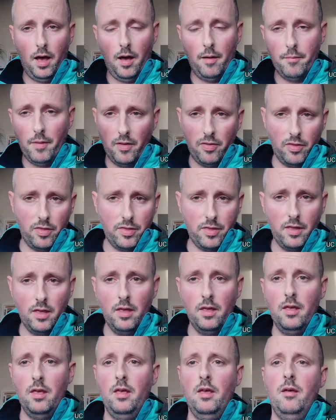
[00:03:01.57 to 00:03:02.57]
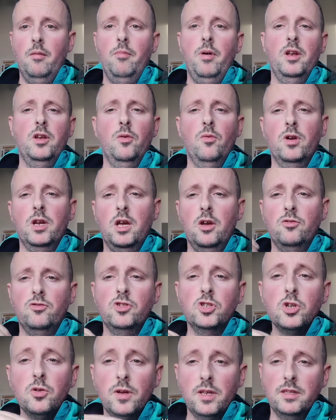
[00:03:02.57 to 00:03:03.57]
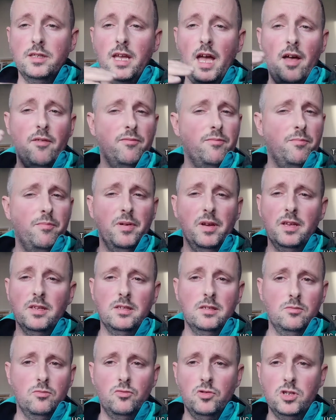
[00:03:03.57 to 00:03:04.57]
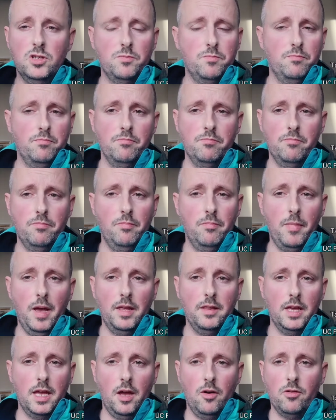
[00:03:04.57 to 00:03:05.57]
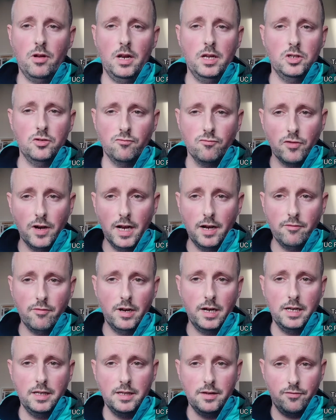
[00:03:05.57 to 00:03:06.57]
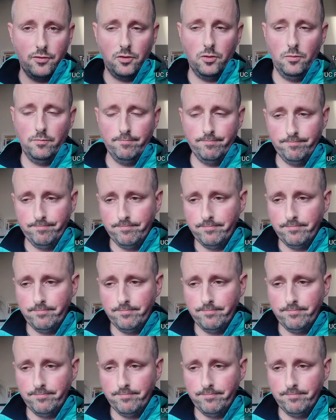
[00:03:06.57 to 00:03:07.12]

a month. But I don't want to go too in depth because it would just make the calculation really, really difficult.